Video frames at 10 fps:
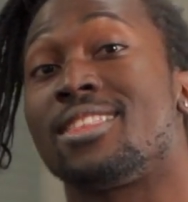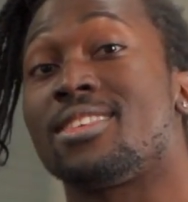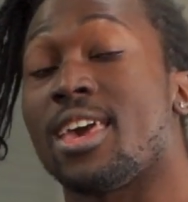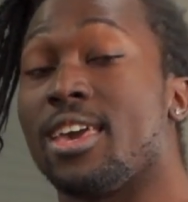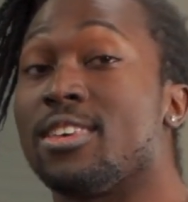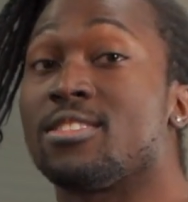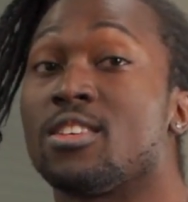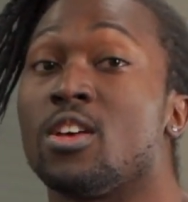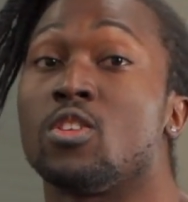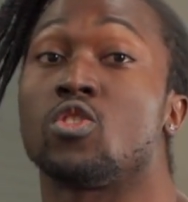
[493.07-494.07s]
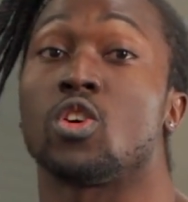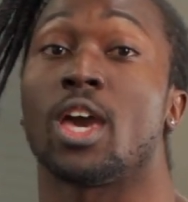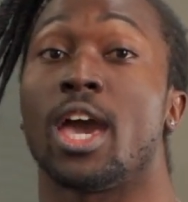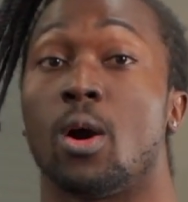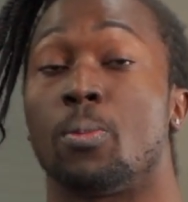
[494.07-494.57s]
takes to
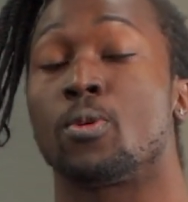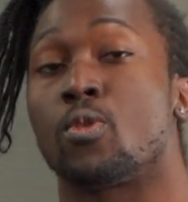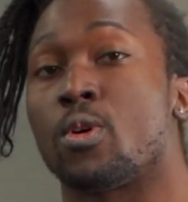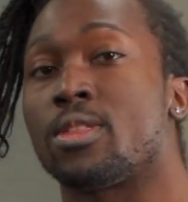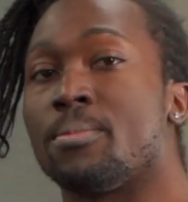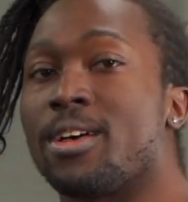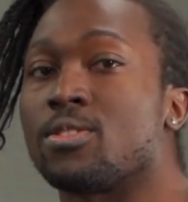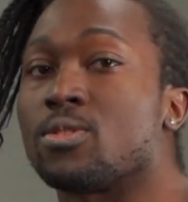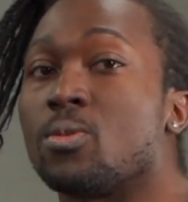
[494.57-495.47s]
help grow the muscles.